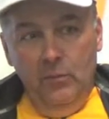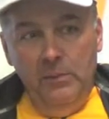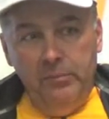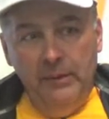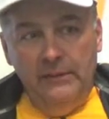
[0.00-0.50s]

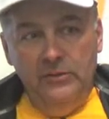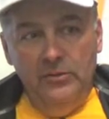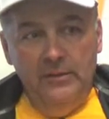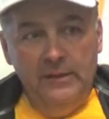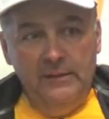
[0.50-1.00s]
we played
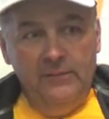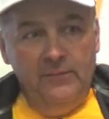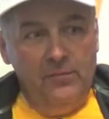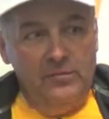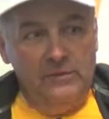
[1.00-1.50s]
good on the
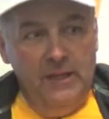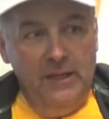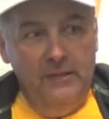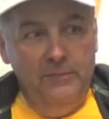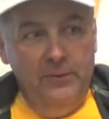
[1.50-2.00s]
first
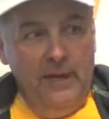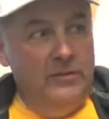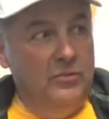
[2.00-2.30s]
day, but I